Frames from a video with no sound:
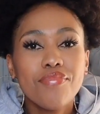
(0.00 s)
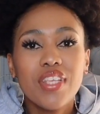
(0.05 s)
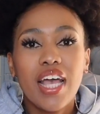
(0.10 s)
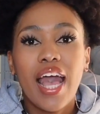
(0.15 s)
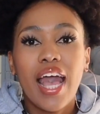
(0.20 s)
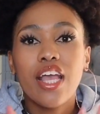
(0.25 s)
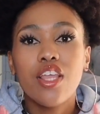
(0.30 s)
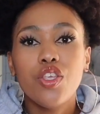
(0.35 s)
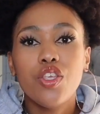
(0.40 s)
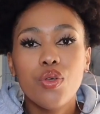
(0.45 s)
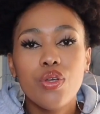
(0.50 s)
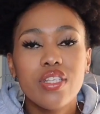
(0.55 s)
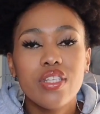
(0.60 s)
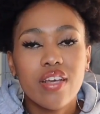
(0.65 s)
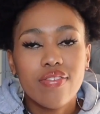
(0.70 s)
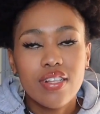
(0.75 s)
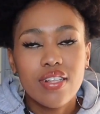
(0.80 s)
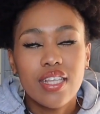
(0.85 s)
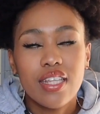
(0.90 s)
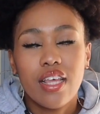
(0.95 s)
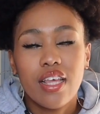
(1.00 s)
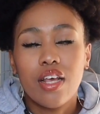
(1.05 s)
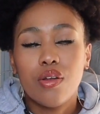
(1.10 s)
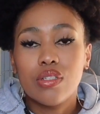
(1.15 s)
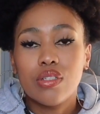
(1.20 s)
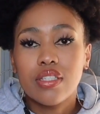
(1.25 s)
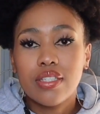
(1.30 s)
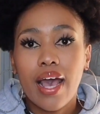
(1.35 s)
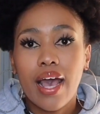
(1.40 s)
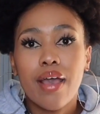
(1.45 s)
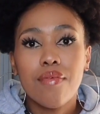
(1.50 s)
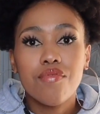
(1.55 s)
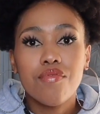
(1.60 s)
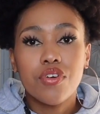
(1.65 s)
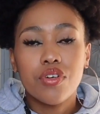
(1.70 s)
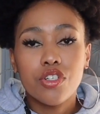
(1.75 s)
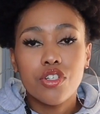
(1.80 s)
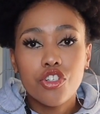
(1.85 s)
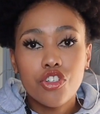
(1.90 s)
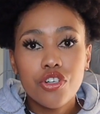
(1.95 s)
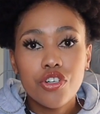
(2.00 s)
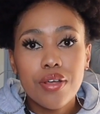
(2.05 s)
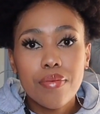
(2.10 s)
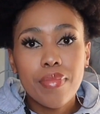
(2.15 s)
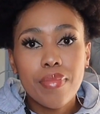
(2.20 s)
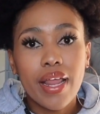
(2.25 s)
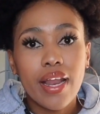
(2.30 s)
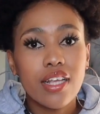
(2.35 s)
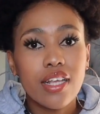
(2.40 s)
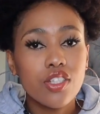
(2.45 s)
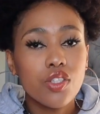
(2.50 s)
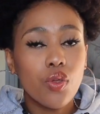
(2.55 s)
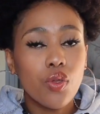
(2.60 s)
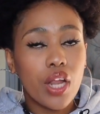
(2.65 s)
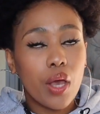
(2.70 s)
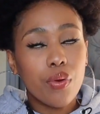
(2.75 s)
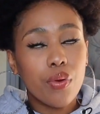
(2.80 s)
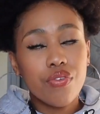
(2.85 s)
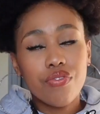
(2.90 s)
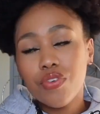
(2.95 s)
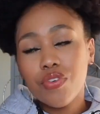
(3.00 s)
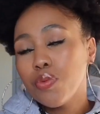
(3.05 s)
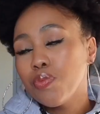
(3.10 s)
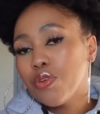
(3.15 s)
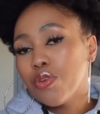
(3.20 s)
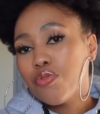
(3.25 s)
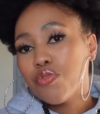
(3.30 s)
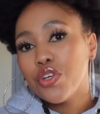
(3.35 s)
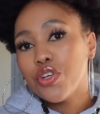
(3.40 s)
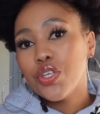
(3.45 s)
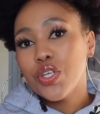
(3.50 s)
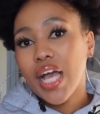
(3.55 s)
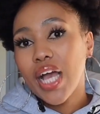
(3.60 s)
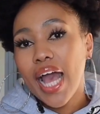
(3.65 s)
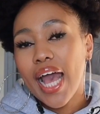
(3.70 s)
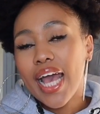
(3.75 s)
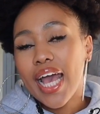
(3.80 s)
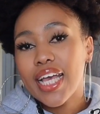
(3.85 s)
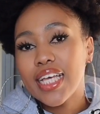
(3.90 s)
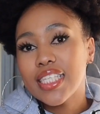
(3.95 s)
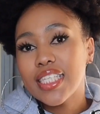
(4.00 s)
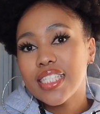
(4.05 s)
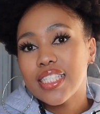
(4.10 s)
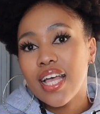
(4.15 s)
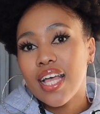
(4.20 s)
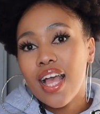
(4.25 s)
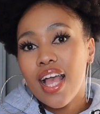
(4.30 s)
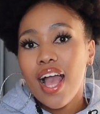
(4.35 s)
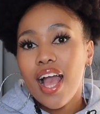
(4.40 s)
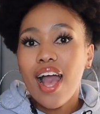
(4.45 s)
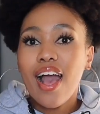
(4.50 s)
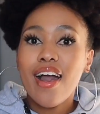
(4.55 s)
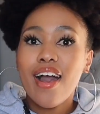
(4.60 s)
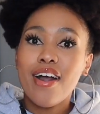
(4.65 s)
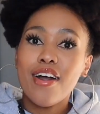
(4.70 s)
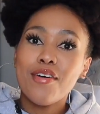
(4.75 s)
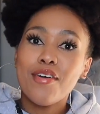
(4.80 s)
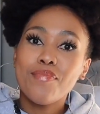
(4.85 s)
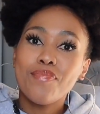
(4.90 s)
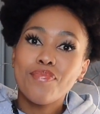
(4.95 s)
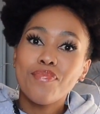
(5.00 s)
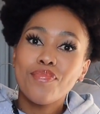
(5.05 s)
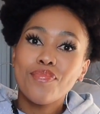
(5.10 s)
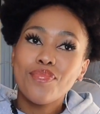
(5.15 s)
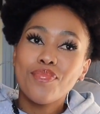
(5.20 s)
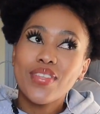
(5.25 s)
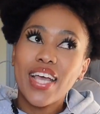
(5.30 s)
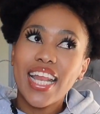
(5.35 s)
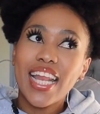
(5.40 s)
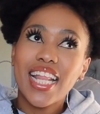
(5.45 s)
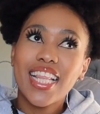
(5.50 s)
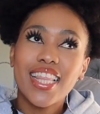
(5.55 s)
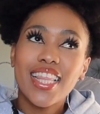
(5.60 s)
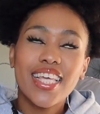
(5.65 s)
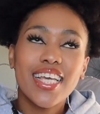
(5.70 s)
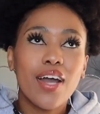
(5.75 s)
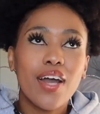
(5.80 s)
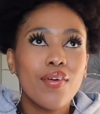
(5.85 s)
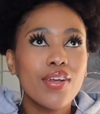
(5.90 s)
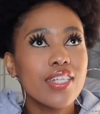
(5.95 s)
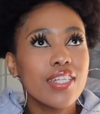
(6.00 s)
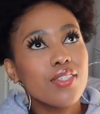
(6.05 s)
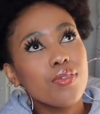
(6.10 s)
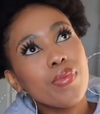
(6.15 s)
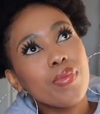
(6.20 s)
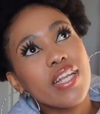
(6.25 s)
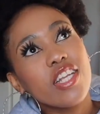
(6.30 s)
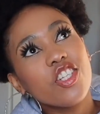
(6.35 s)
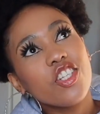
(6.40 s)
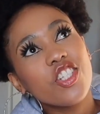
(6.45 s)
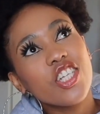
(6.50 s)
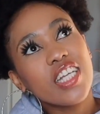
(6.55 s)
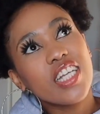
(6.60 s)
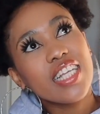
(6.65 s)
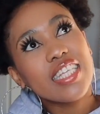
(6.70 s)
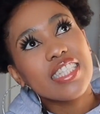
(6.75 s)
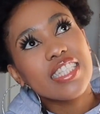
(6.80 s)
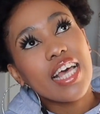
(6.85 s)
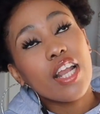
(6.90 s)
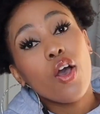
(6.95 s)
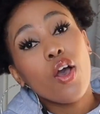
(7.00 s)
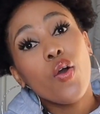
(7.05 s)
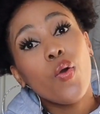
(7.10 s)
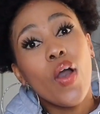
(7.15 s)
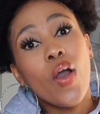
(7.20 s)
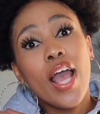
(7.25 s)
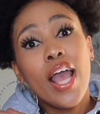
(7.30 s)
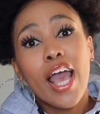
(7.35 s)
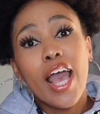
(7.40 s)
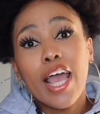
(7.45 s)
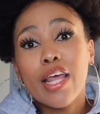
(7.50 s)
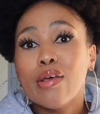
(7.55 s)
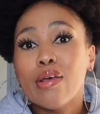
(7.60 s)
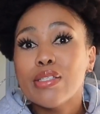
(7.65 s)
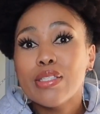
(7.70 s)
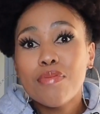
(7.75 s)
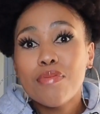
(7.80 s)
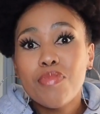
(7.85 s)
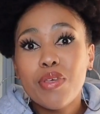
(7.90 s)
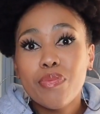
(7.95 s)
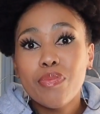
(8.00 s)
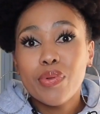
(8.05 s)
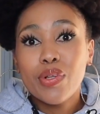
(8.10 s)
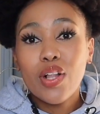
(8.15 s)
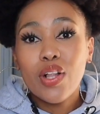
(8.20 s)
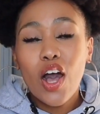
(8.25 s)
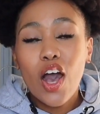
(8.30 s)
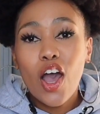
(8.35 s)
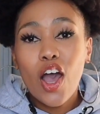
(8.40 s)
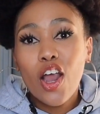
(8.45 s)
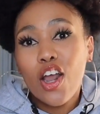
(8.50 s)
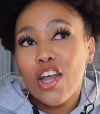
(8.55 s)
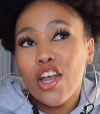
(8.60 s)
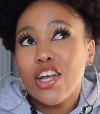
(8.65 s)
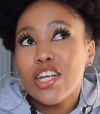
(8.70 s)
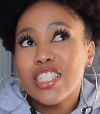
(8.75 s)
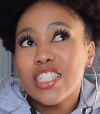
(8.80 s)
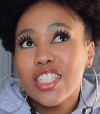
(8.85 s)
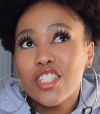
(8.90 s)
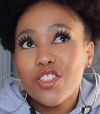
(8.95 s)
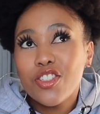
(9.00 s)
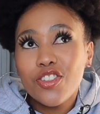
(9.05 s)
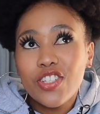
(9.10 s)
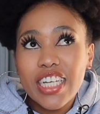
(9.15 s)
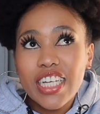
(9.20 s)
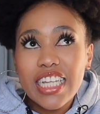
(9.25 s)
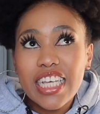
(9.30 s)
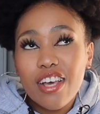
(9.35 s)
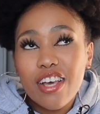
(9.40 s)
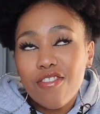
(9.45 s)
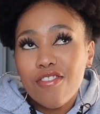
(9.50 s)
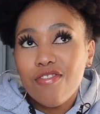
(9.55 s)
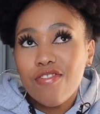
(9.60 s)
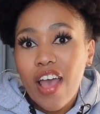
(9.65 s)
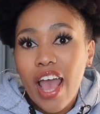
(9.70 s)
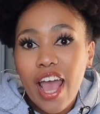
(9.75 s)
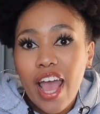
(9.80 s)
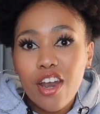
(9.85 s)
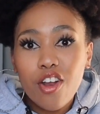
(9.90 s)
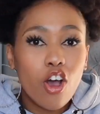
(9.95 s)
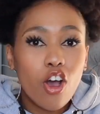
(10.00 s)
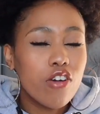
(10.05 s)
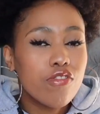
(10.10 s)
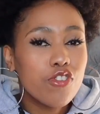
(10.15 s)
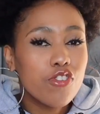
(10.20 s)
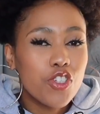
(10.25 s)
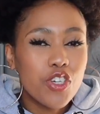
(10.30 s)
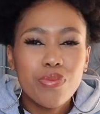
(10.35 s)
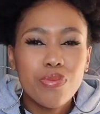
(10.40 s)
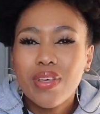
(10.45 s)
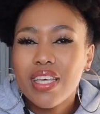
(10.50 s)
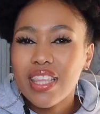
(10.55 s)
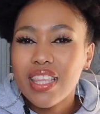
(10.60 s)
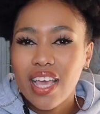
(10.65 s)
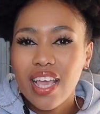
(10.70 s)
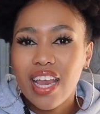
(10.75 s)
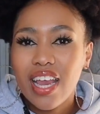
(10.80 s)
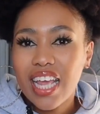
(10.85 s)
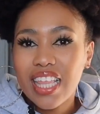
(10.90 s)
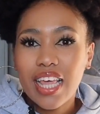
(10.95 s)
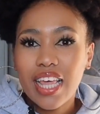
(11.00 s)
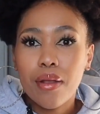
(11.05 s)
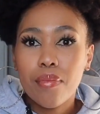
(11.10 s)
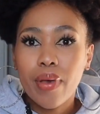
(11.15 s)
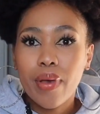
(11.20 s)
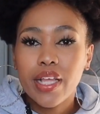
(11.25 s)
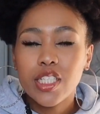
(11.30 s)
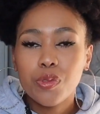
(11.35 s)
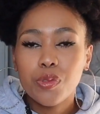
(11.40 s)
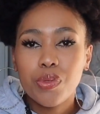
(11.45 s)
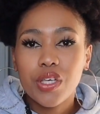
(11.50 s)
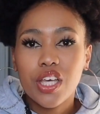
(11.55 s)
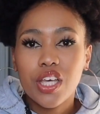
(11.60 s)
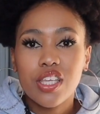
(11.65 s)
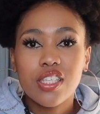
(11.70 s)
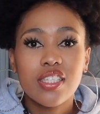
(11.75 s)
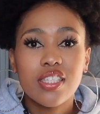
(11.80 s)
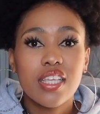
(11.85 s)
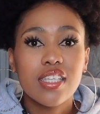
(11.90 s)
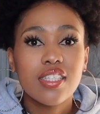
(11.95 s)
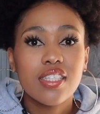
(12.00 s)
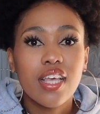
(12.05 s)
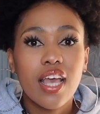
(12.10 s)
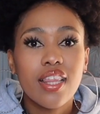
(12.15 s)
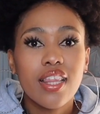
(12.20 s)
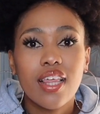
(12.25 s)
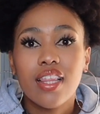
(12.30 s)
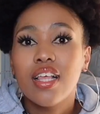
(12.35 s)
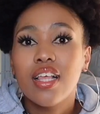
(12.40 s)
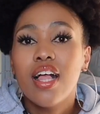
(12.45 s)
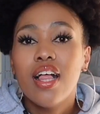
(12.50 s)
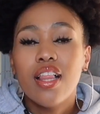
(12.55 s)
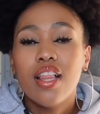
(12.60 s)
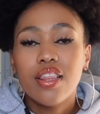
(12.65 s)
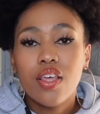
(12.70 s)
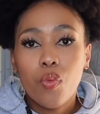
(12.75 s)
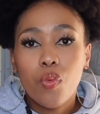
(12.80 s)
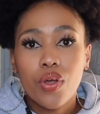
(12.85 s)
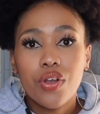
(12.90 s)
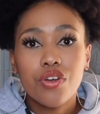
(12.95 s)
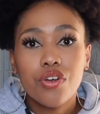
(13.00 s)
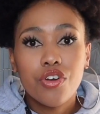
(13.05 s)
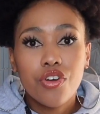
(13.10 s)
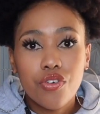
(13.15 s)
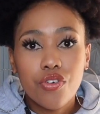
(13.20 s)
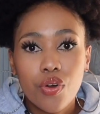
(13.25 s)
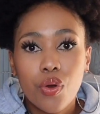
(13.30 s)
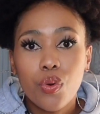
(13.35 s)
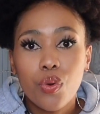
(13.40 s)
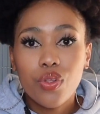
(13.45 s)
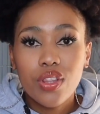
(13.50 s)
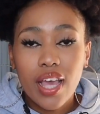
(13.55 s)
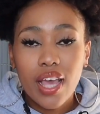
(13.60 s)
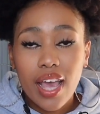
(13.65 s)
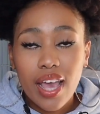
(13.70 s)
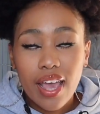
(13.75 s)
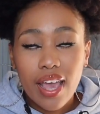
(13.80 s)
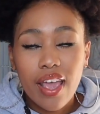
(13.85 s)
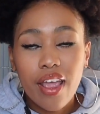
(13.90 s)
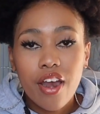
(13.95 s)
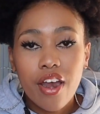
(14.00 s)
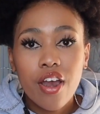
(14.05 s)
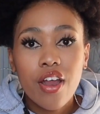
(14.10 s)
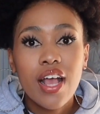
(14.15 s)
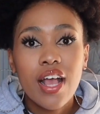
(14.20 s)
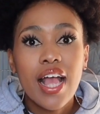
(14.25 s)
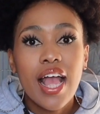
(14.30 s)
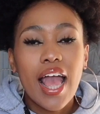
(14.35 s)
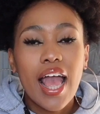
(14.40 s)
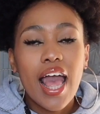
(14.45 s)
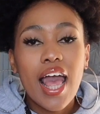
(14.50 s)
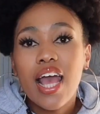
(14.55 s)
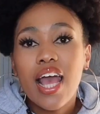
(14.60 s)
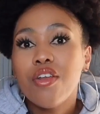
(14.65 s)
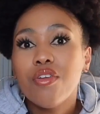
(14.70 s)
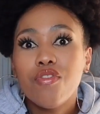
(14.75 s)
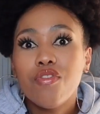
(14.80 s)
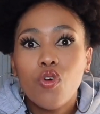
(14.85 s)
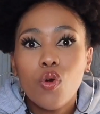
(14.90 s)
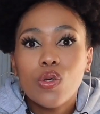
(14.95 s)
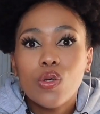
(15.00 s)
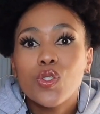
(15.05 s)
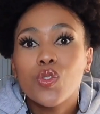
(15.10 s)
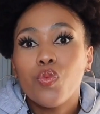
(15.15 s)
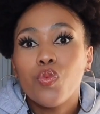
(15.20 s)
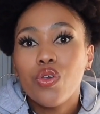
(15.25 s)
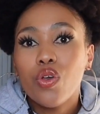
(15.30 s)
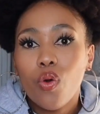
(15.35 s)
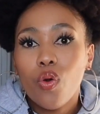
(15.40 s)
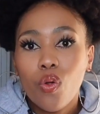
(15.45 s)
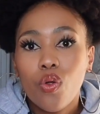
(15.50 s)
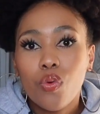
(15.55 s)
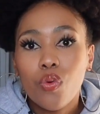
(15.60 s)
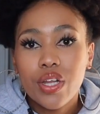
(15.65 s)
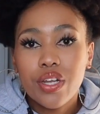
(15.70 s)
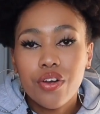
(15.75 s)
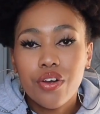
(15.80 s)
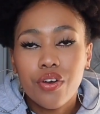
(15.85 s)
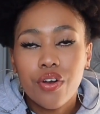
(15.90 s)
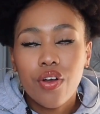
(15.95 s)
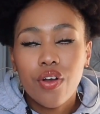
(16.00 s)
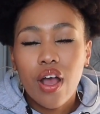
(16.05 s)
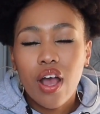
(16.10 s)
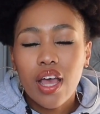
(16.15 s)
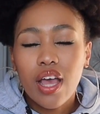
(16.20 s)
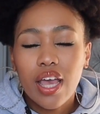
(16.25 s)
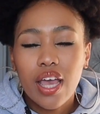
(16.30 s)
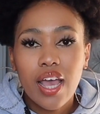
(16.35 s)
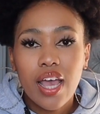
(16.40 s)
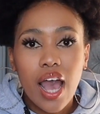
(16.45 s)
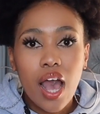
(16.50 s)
I knew definitely that it was time for a trim, and I just thought I would film it for you guys. Another thing I wanted to mention is that, I know some people aren't really a fan of trimming their hair that much because they say that they want to grow their hair, and of course we all want to grow our hair.